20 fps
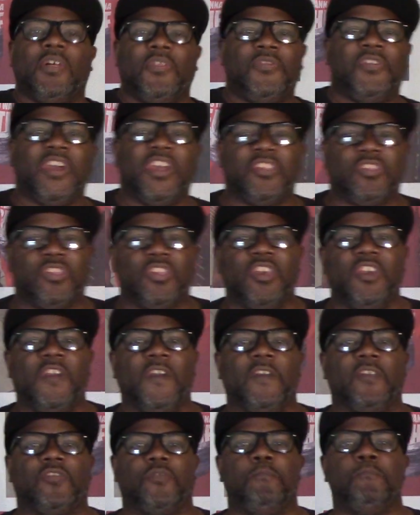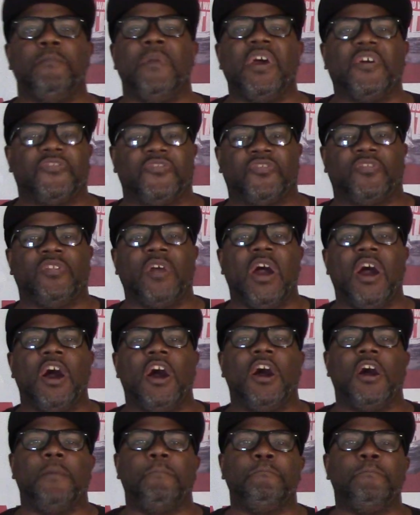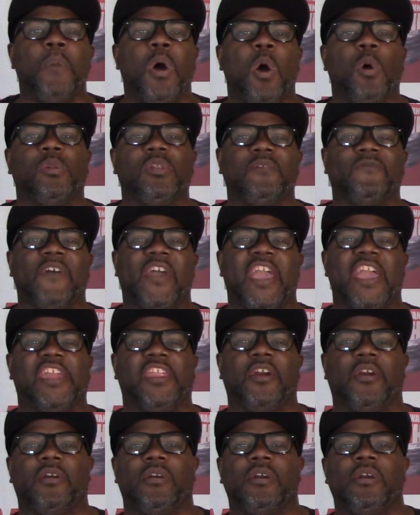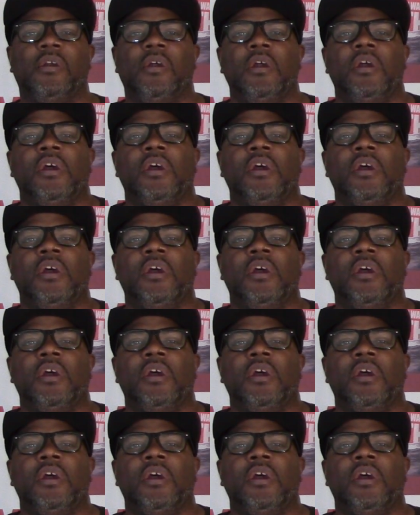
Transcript: This is Mister Motivator.